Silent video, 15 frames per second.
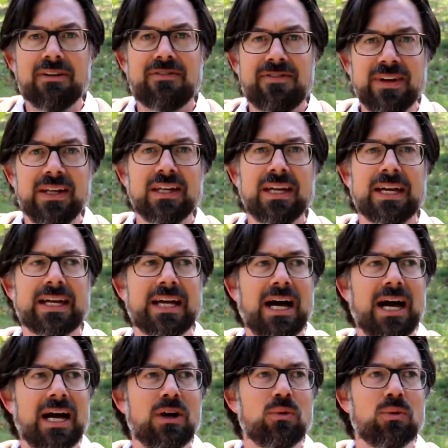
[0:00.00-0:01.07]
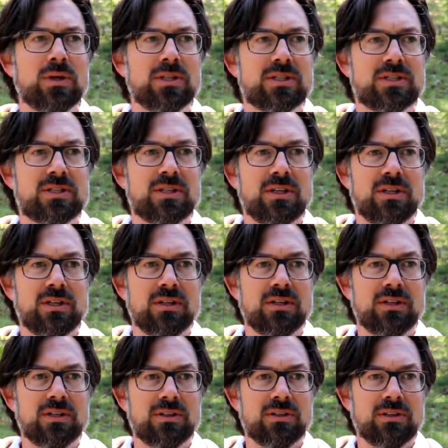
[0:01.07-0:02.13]
felt like I was
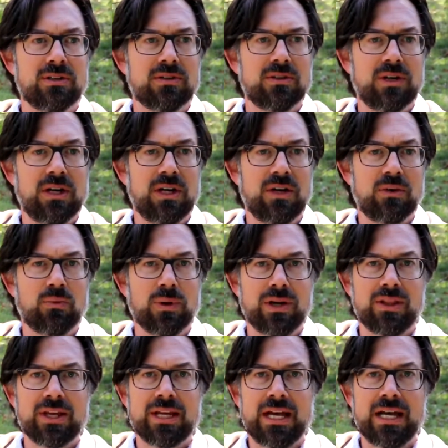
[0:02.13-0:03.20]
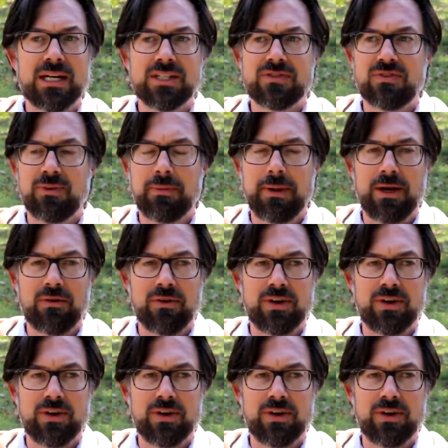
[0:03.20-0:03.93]
one of the guys from Mount